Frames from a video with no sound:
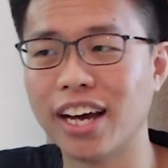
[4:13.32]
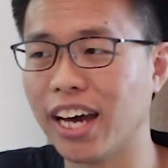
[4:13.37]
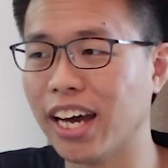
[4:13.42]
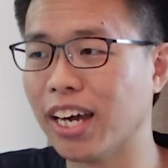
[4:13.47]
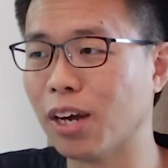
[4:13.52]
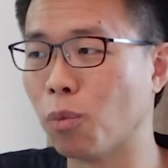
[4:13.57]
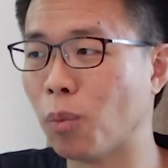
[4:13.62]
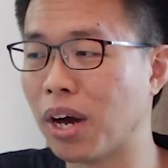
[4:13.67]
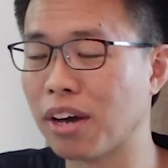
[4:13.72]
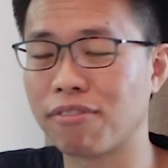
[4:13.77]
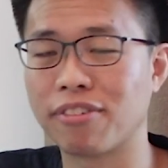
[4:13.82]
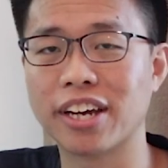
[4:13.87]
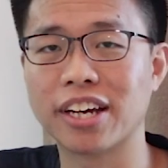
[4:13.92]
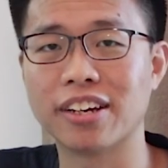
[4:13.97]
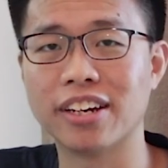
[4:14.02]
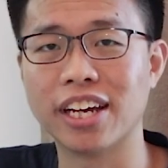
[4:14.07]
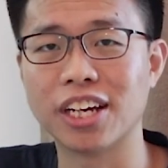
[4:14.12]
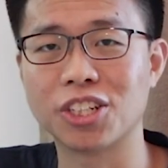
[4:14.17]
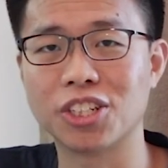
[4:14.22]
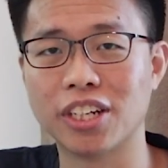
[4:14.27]
a Wi-Fi
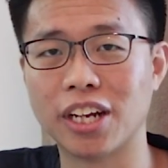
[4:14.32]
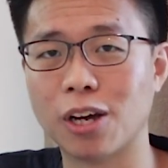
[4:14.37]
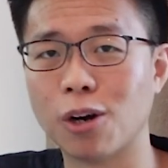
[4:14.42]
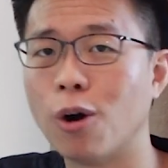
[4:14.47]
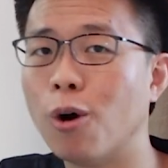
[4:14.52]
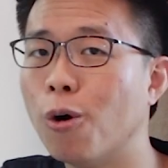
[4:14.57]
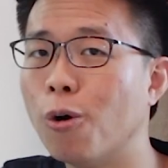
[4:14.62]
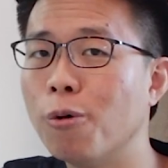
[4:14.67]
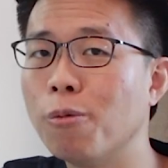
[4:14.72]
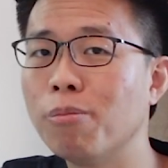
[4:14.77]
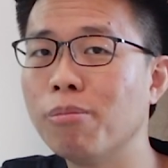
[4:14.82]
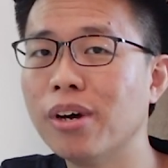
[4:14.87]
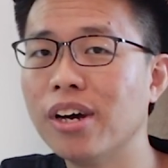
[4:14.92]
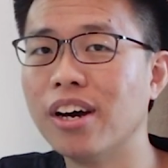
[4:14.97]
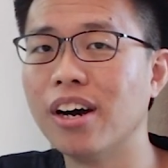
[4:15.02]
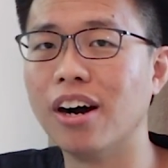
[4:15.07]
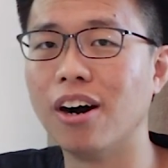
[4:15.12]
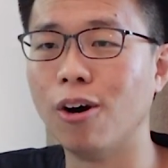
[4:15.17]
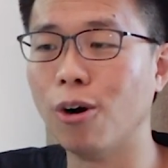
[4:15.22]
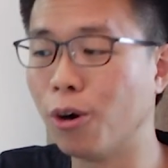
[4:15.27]
connection at home,
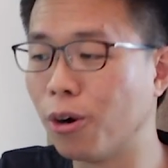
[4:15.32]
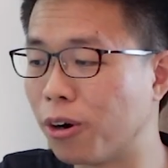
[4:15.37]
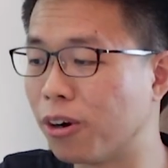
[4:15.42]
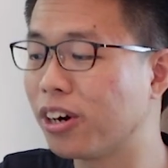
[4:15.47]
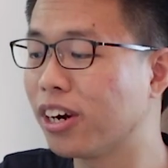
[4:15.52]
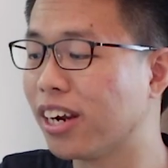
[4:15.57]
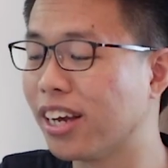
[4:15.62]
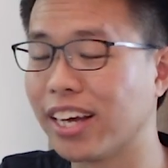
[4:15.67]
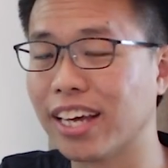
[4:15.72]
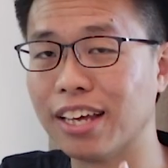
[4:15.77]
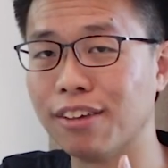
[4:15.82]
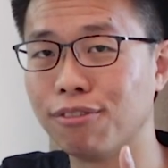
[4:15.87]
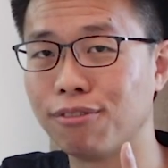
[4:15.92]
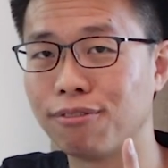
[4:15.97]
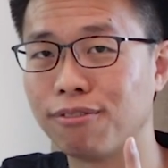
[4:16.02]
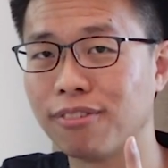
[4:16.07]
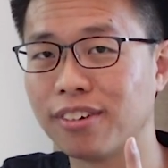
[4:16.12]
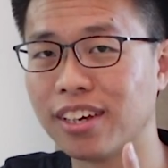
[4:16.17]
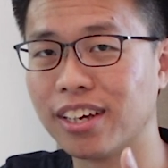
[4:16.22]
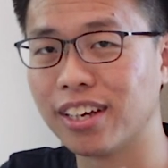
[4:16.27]
or
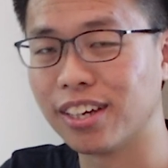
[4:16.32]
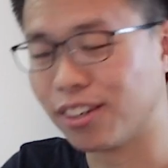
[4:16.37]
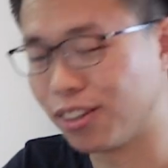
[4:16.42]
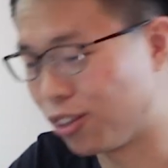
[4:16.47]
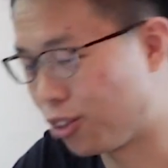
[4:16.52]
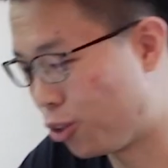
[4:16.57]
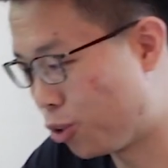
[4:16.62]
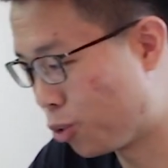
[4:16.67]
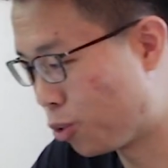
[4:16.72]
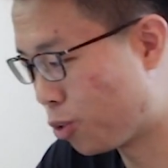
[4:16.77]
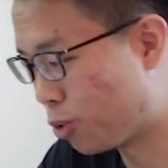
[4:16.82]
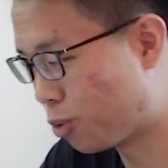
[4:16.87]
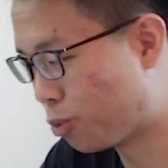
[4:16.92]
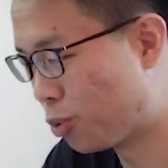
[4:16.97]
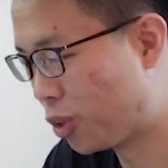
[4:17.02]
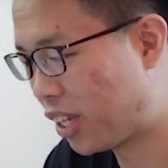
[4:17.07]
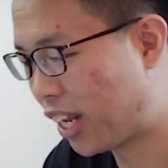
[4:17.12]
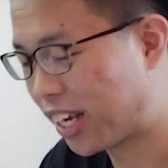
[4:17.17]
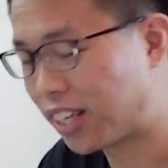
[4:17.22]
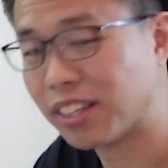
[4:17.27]
if you
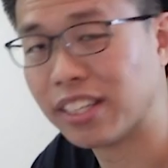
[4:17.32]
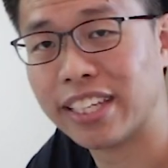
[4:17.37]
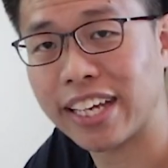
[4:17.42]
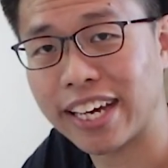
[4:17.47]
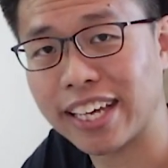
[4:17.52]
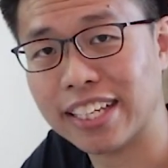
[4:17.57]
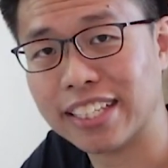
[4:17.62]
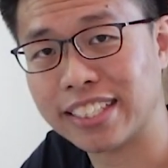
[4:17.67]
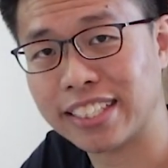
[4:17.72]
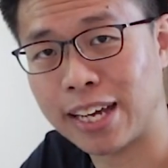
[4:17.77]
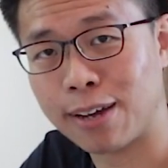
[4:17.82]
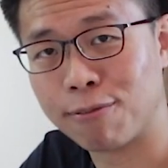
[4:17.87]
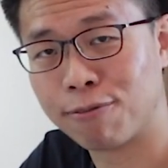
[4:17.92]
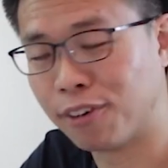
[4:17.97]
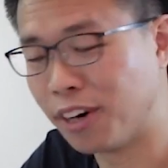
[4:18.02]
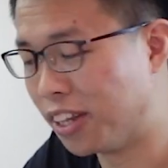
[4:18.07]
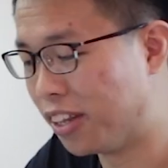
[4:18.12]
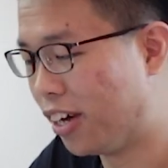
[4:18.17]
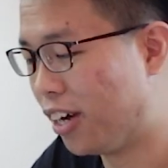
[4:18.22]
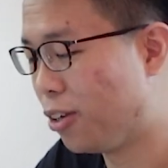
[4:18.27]
would like to take it a step
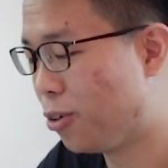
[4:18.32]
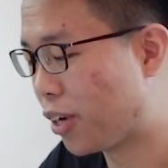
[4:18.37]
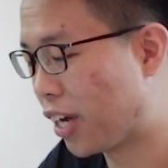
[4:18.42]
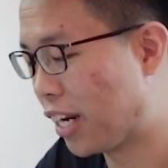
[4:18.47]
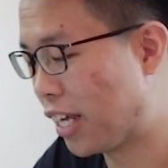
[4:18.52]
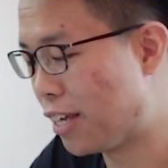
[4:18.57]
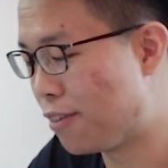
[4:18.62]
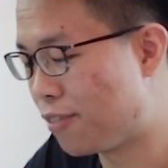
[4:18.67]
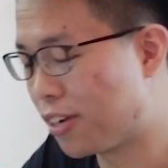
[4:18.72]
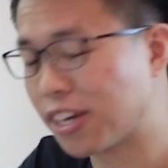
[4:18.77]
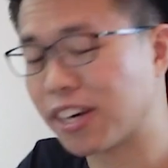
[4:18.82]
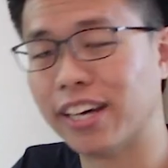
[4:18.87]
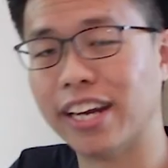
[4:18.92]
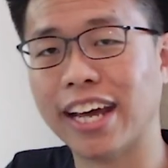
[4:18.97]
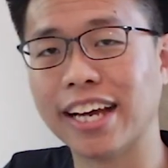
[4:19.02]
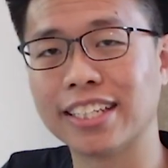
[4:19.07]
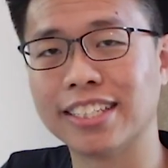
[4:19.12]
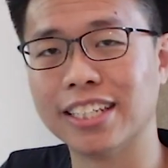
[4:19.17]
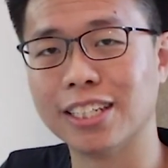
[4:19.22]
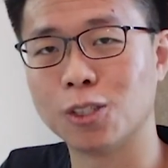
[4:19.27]
further, you can even
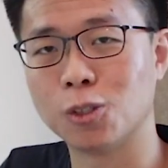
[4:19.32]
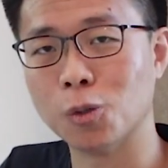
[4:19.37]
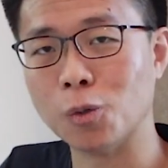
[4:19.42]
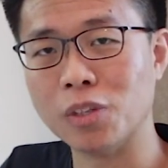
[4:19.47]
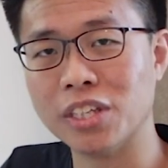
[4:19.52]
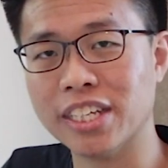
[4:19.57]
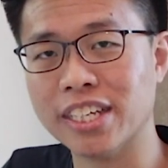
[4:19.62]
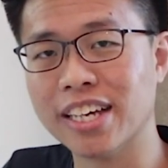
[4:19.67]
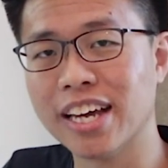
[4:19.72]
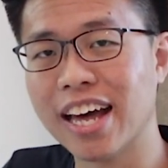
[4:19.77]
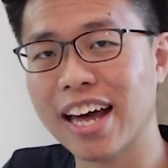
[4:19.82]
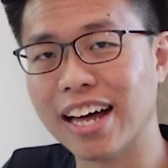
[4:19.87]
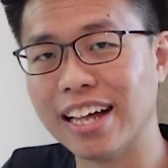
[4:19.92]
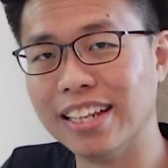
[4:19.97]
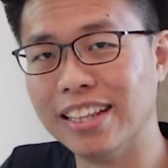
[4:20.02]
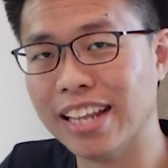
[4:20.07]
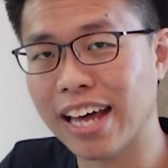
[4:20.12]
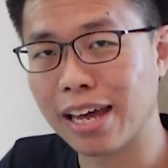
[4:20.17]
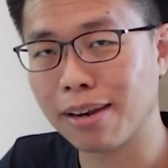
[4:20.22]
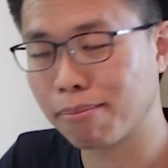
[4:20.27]
connect it to the
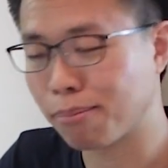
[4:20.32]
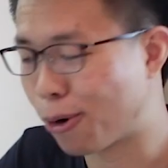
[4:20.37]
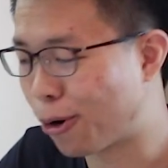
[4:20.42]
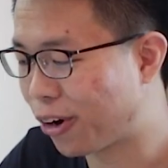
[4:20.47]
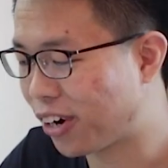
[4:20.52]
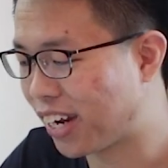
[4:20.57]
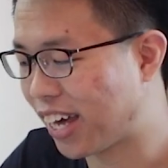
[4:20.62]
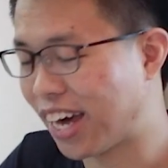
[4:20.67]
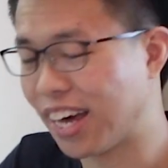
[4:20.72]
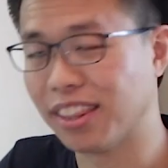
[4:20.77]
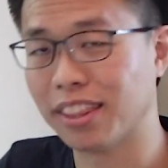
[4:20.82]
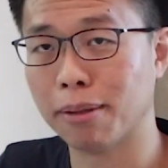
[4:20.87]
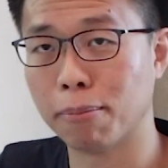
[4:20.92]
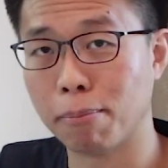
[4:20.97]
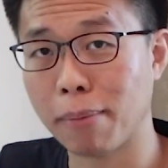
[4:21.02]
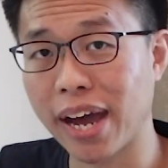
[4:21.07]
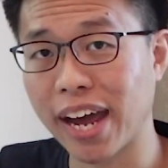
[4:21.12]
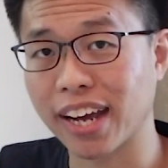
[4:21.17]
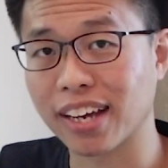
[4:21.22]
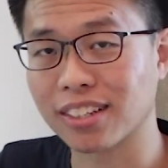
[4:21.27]
LAN port at the
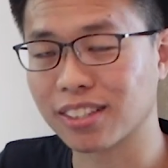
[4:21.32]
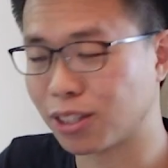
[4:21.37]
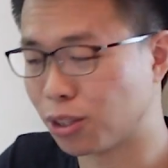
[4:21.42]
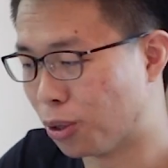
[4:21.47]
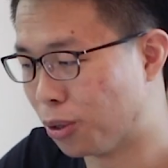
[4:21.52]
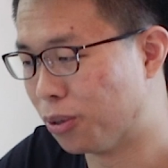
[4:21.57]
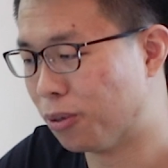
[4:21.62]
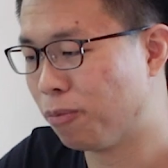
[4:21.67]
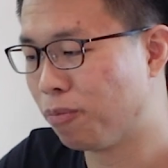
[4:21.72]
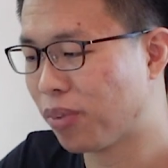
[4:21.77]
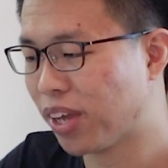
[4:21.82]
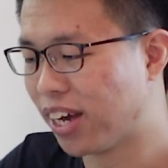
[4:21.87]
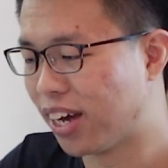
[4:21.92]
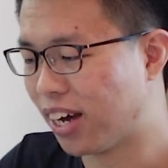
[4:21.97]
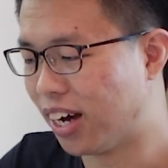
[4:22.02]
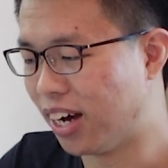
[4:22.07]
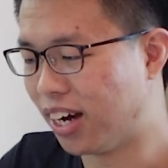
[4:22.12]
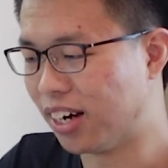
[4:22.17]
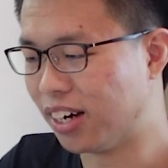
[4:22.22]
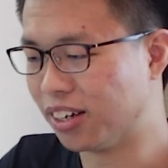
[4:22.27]
back. So
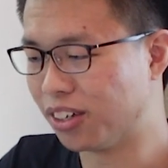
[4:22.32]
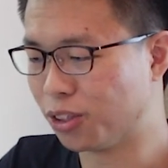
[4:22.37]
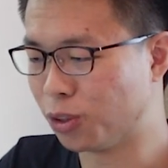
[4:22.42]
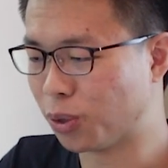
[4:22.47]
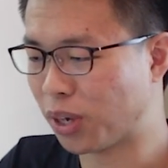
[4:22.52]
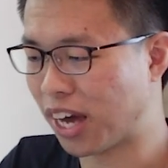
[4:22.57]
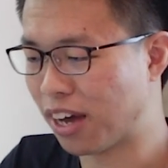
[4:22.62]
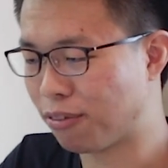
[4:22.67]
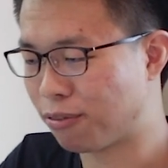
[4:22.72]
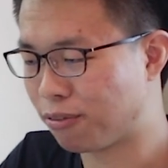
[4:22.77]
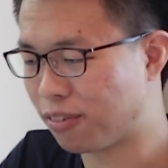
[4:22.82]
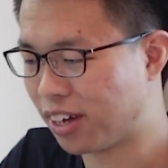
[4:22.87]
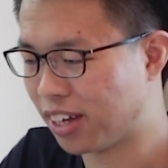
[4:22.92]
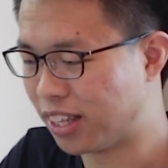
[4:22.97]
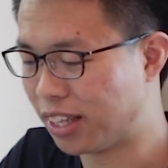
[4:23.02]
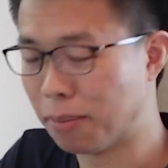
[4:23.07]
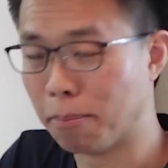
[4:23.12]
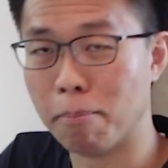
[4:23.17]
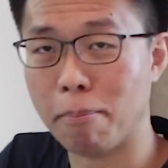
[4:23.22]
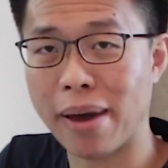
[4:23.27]
you have
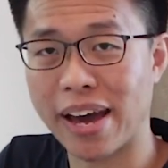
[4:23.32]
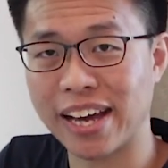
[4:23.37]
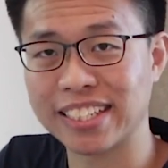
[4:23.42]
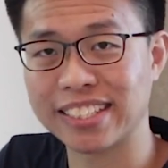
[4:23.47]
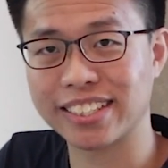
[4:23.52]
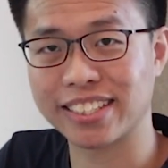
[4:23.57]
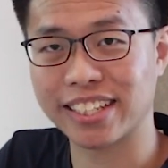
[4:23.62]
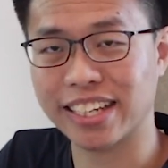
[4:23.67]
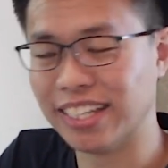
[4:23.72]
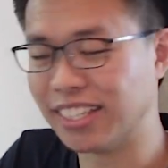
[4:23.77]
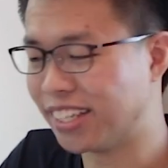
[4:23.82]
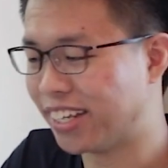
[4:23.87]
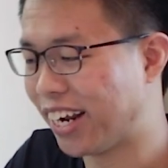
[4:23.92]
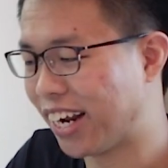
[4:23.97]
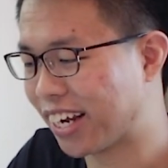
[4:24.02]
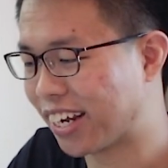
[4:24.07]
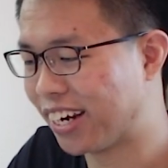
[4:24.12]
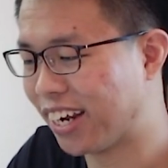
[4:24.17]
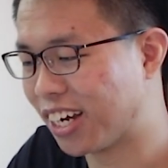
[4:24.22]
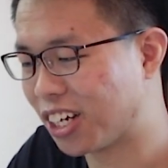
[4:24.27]
the best
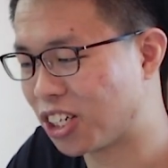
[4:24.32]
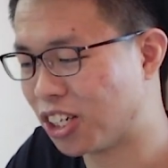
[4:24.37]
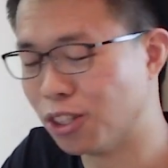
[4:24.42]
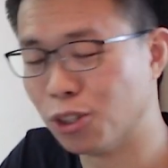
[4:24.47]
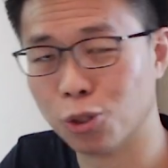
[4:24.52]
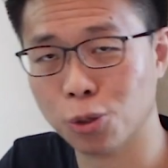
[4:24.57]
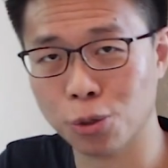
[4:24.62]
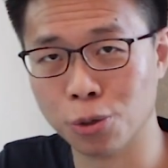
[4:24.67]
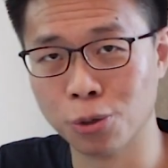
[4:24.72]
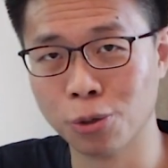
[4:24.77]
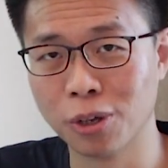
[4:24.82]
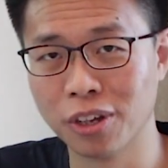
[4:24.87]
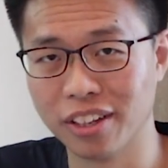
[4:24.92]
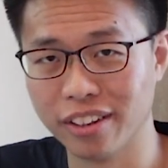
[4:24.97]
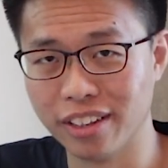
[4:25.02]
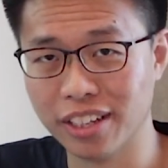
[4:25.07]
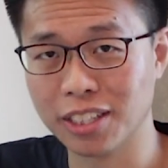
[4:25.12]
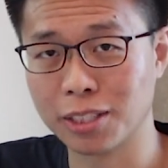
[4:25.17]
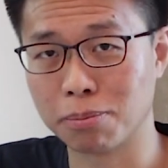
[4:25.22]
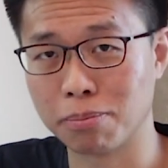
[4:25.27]
internet connection to
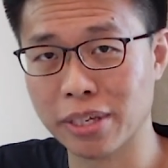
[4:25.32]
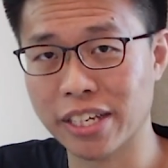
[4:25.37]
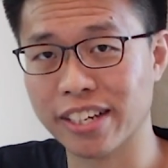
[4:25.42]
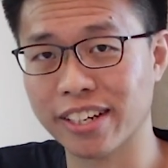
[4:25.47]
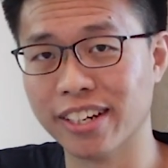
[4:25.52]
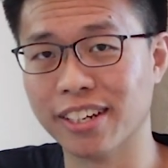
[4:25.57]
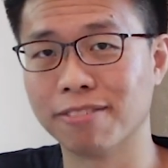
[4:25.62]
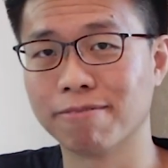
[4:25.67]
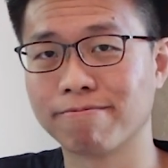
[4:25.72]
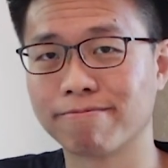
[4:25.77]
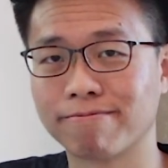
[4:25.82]
this speaker.